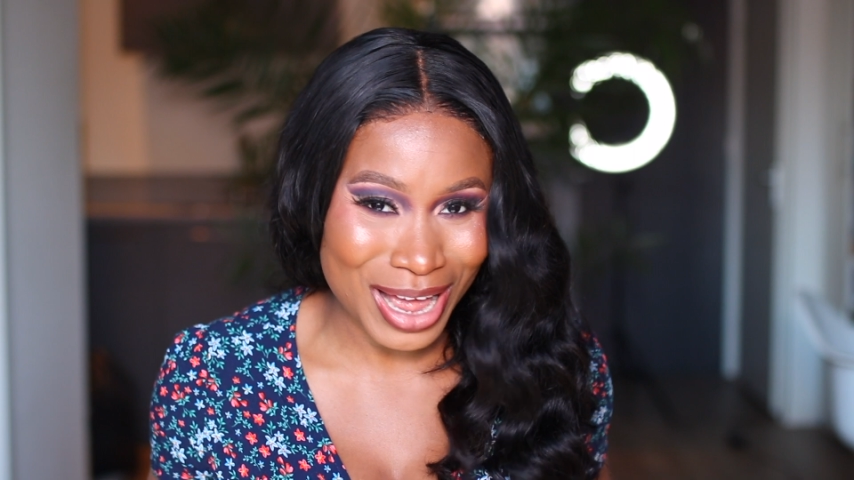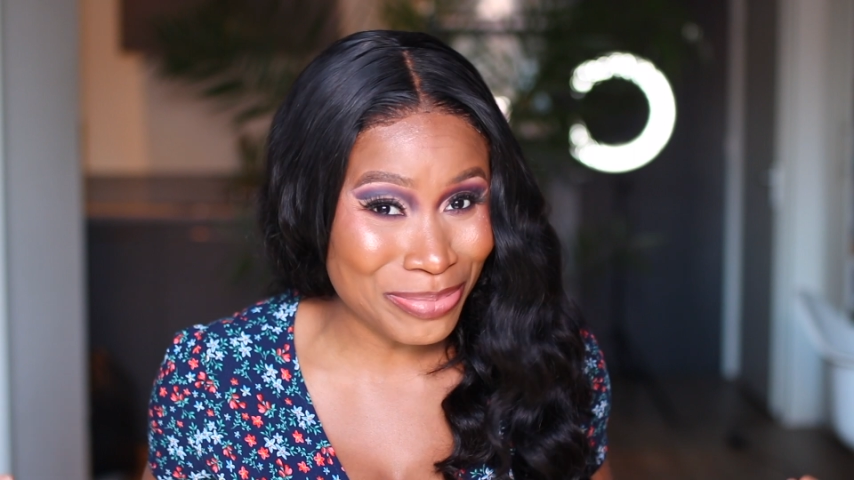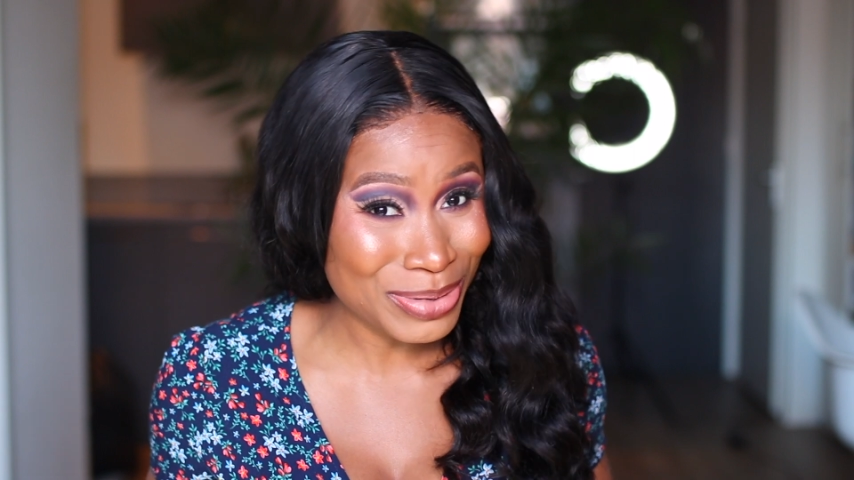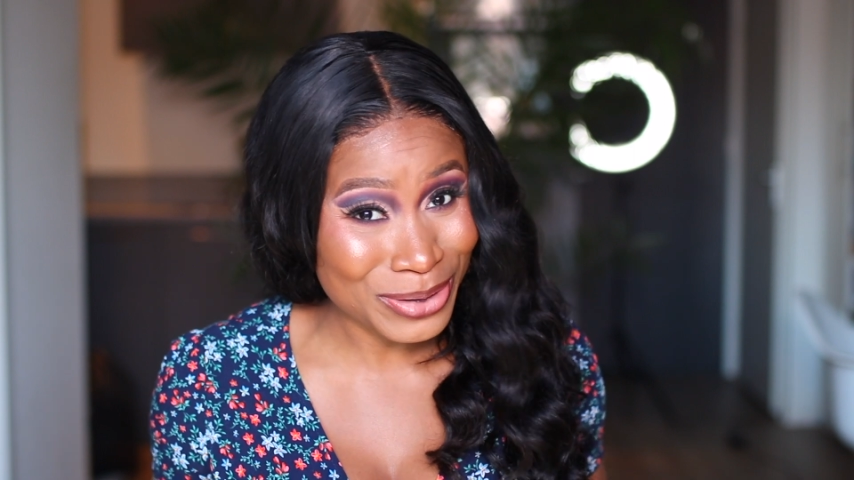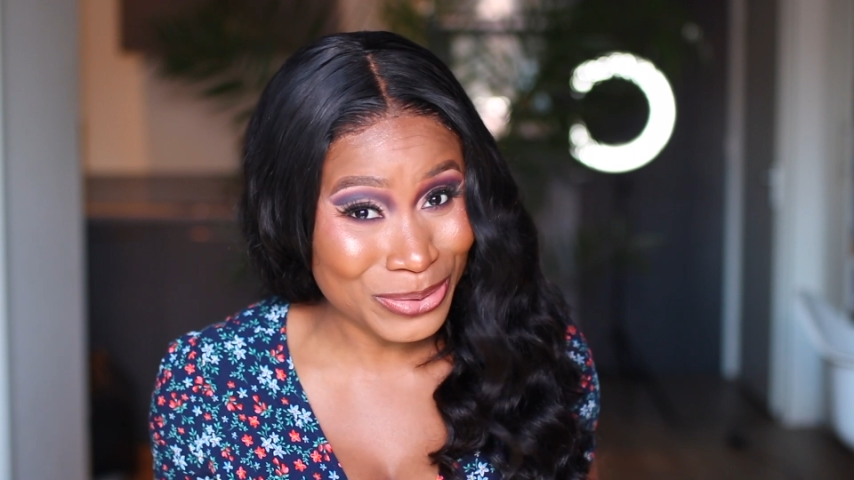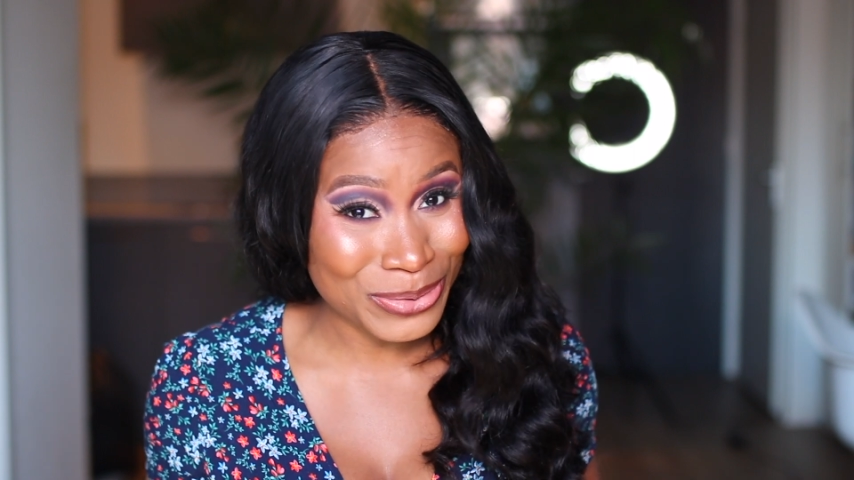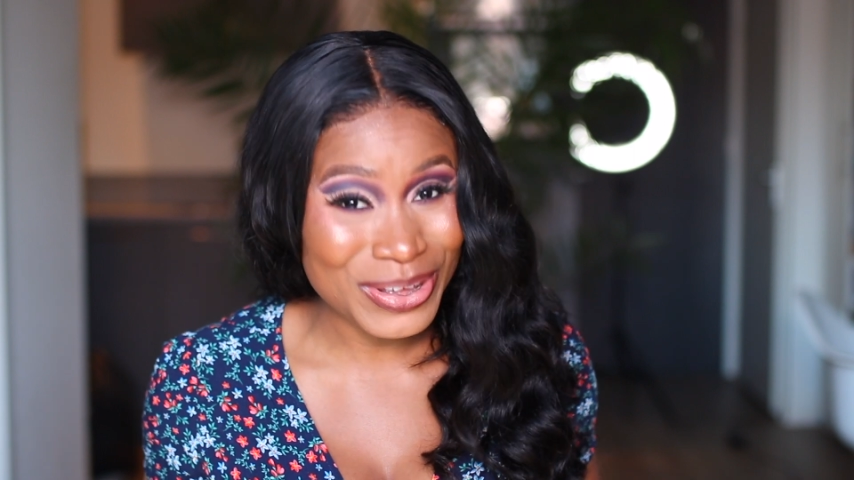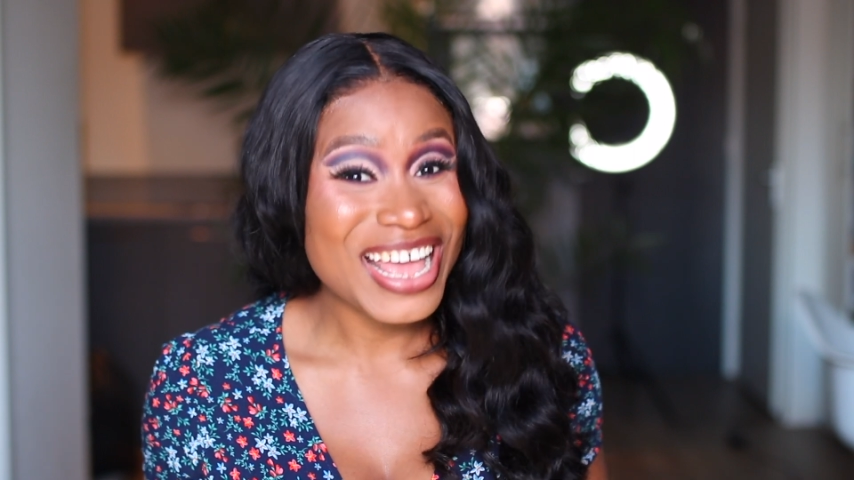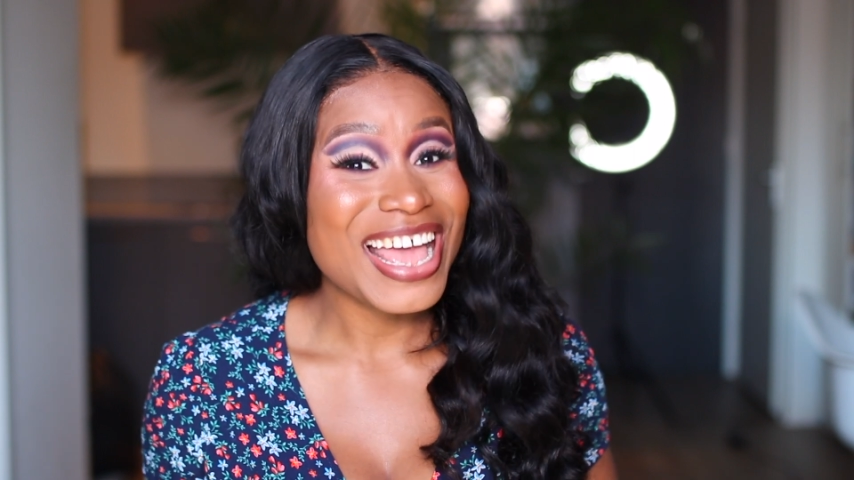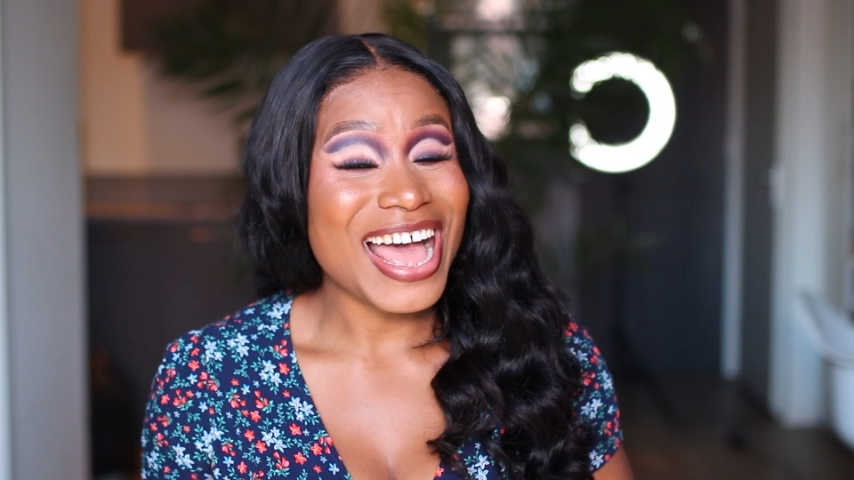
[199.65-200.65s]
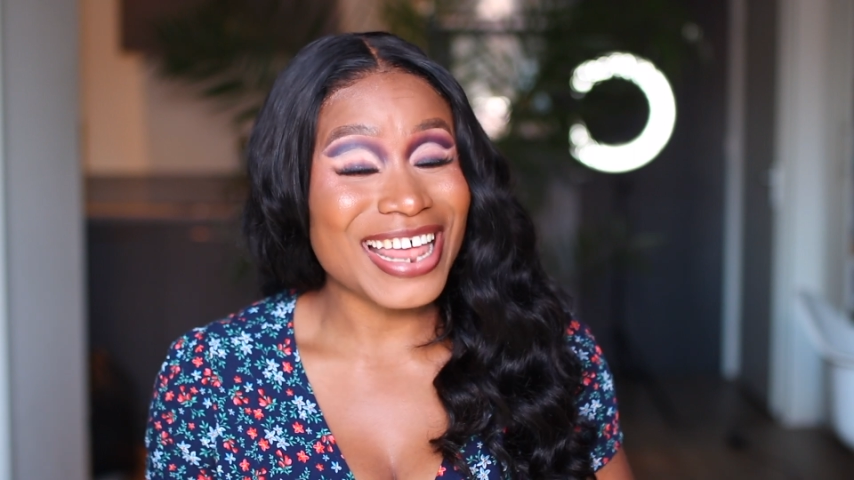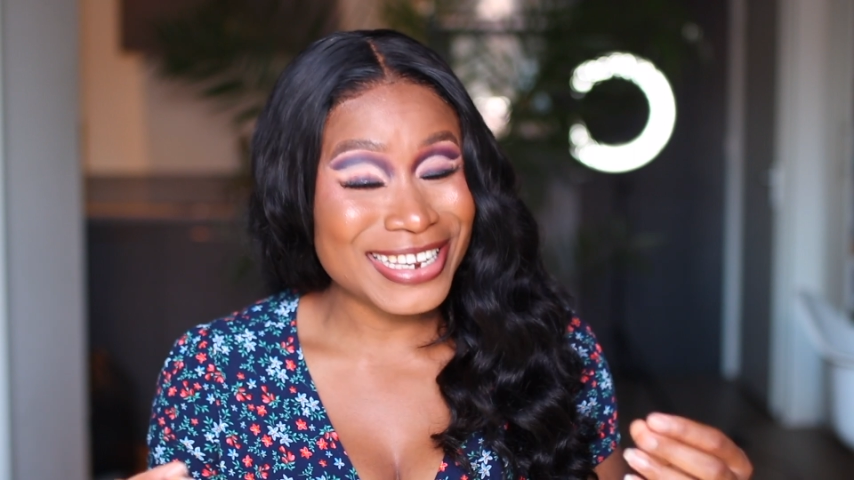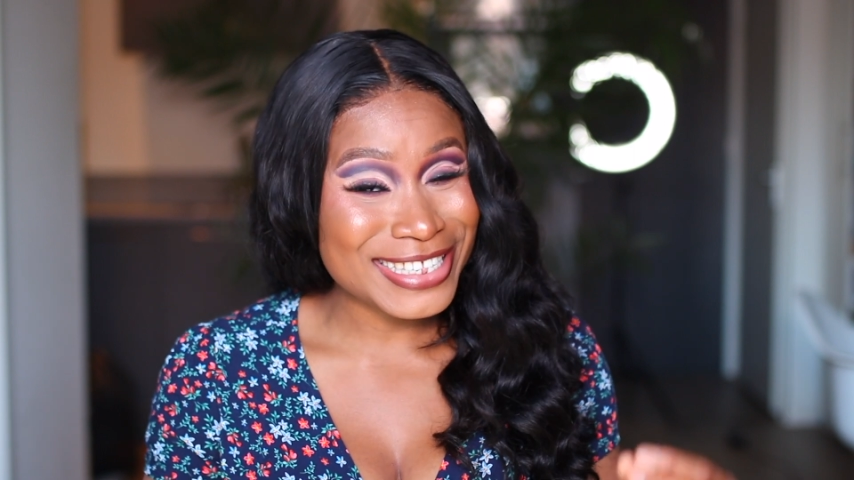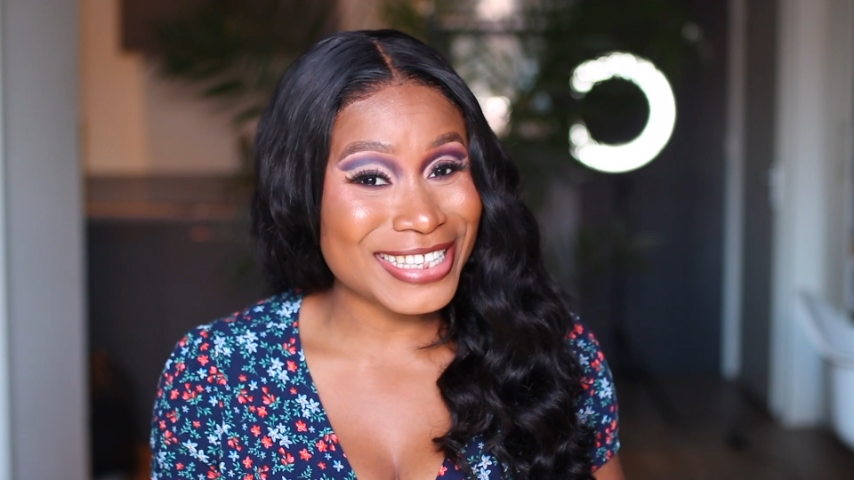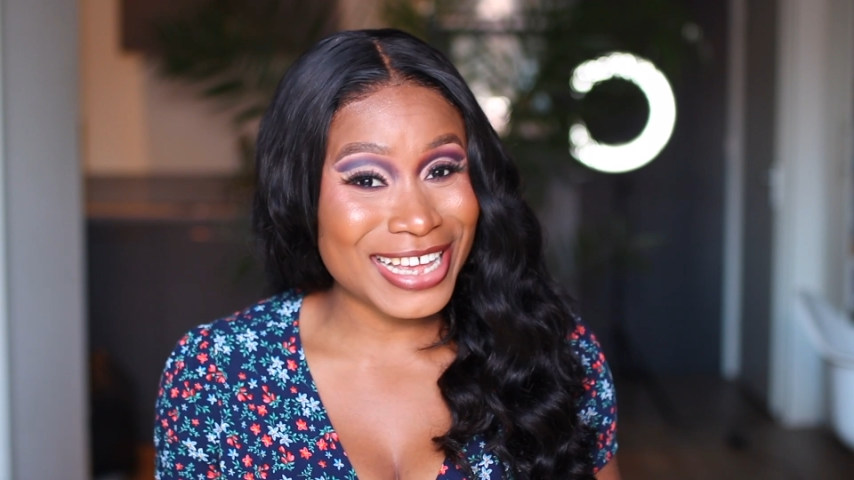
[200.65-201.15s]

Abio, at least